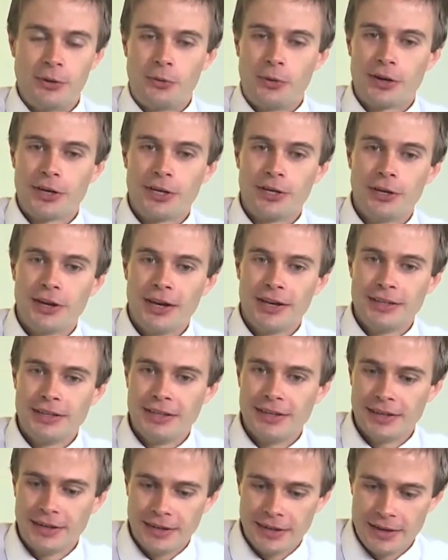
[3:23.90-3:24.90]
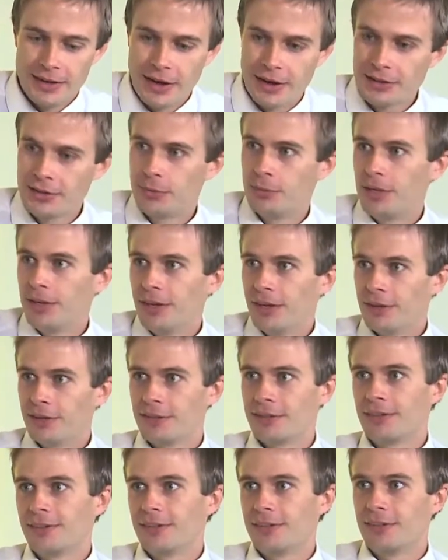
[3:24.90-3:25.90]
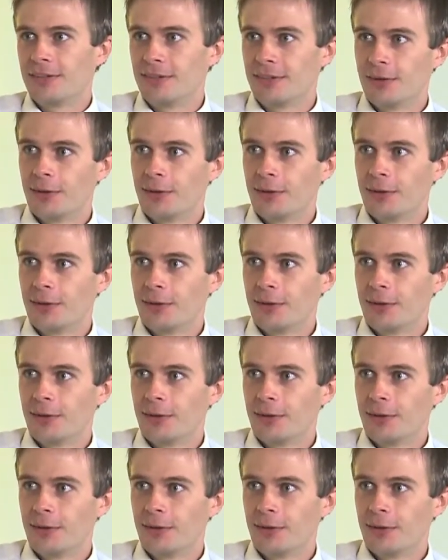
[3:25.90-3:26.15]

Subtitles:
a good idea not to be theirs. So